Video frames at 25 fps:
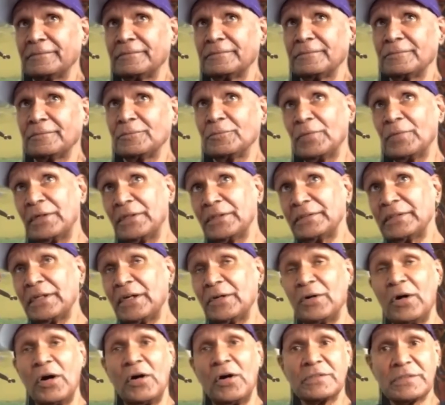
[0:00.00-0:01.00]
Well,
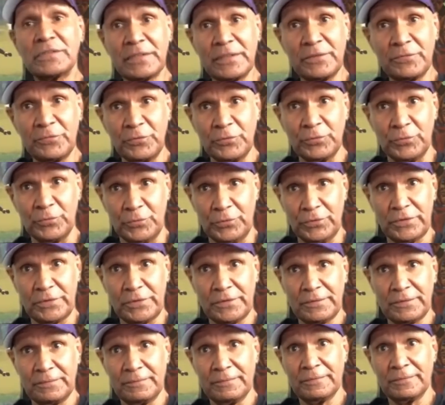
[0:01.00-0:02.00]
no, Aussie rules.
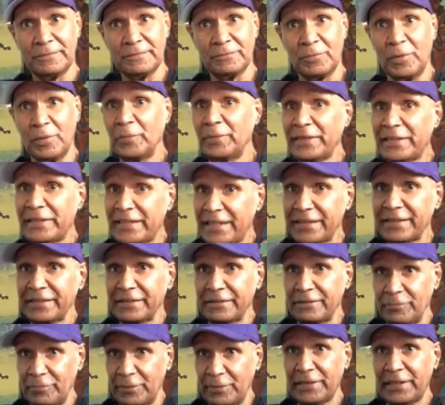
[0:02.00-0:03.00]
Well, we kick
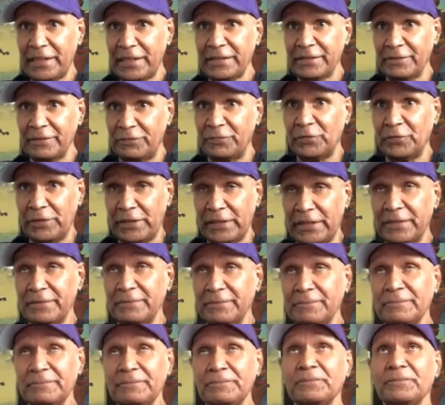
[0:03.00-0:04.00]
the footy
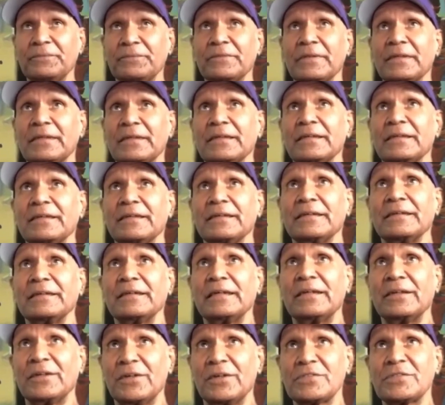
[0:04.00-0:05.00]

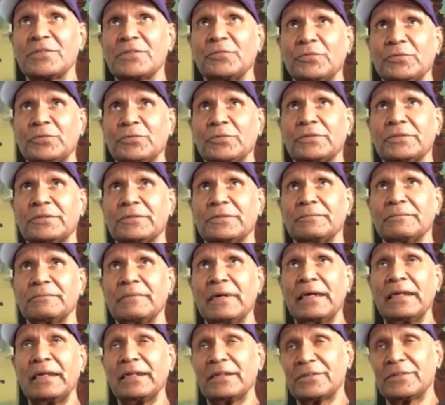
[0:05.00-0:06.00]
in Aussie rules.
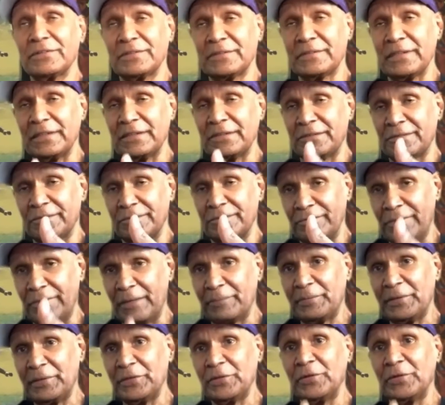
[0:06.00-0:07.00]
And of course there's
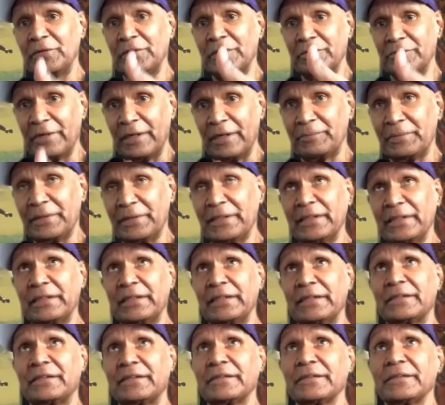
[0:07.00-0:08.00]
rugby union, rugby
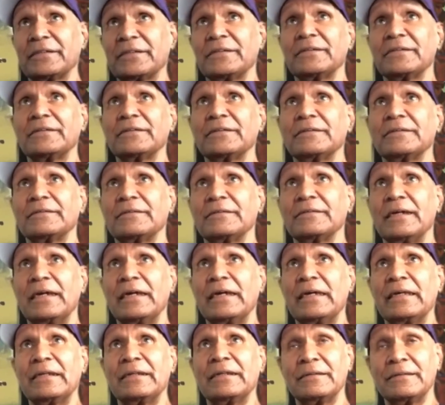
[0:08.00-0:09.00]
league,
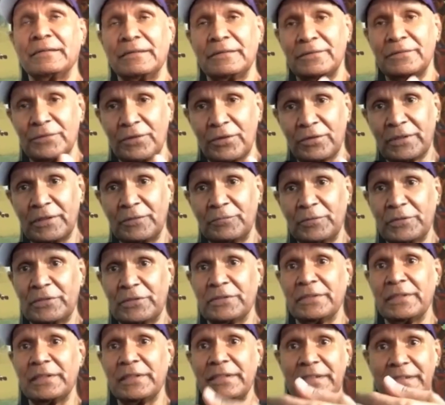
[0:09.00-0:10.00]
and soccer,
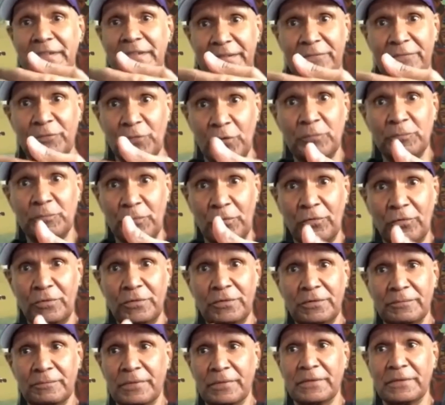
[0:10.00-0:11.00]
which is
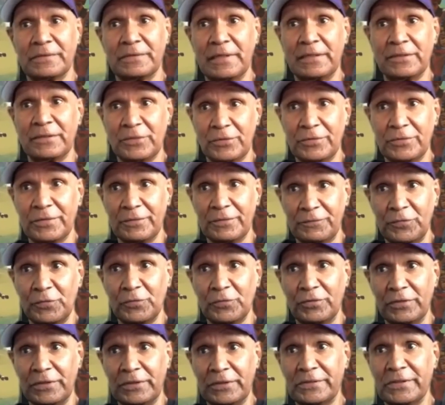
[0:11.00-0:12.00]
football, because they use the foot
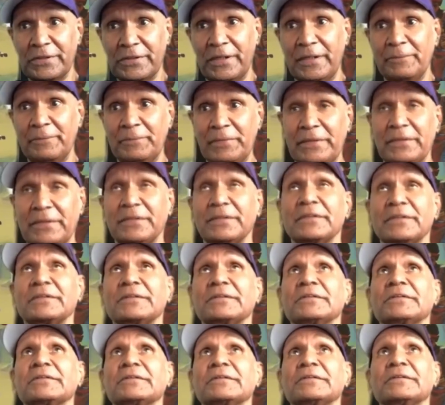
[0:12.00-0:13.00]
all the time. But
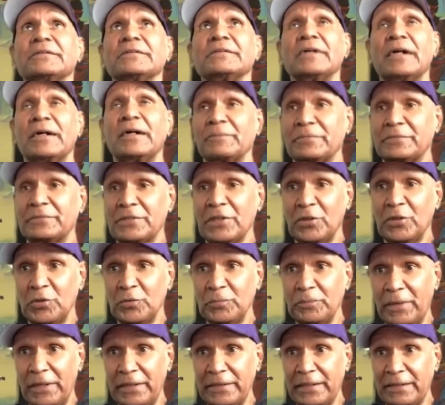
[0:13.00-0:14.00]
I'm
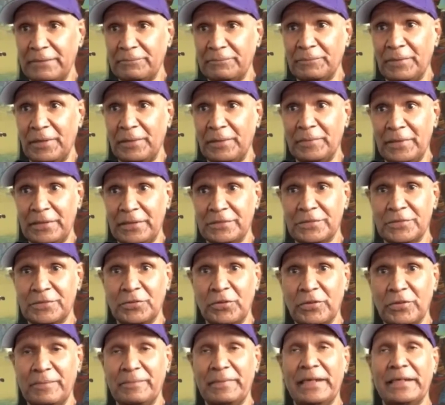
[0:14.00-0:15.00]
told by my
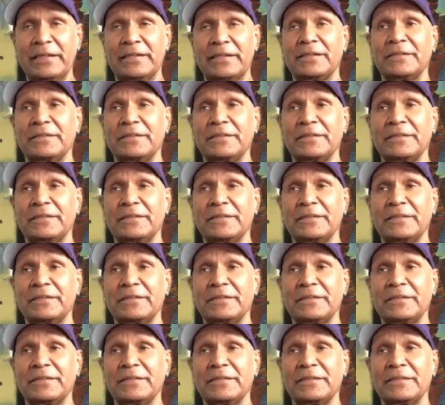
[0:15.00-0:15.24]
soccer mate,